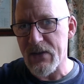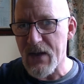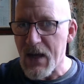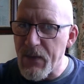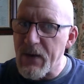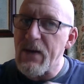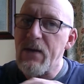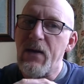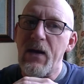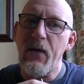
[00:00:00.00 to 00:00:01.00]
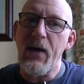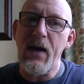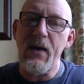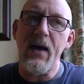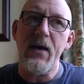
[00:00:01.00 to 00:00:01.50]
say. But you
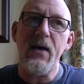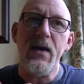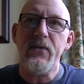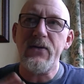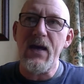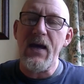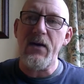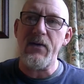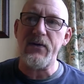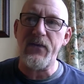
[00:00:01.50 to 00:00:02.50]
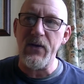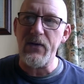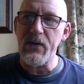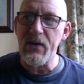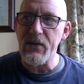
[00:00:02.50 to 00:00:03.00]
hear
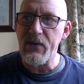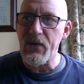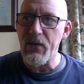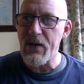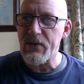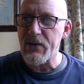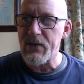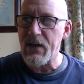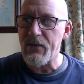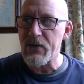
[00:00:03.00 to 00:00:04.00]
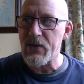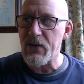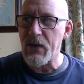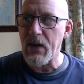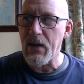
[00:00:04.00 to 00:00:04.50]
interviewees on television
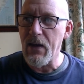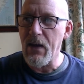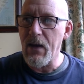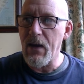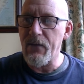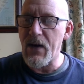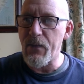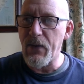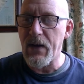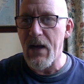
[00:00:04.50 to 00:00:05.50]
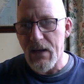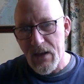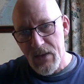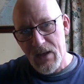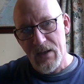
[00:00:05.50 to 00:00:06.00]
doing it very politely.
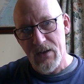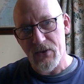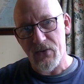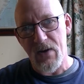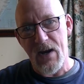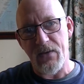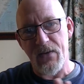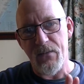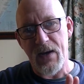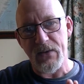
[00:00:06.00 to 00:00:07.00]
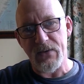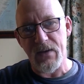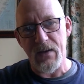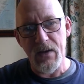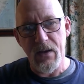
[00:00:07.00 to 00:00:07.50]
They kind of drag them back
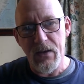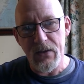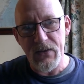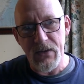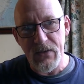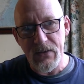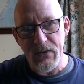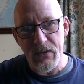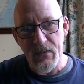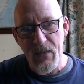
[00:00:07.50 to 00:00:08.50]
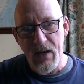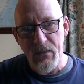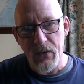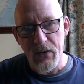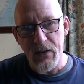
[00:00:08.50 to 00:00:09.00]
to the main
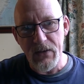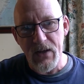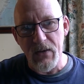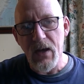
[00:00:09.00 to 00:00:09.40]
point. So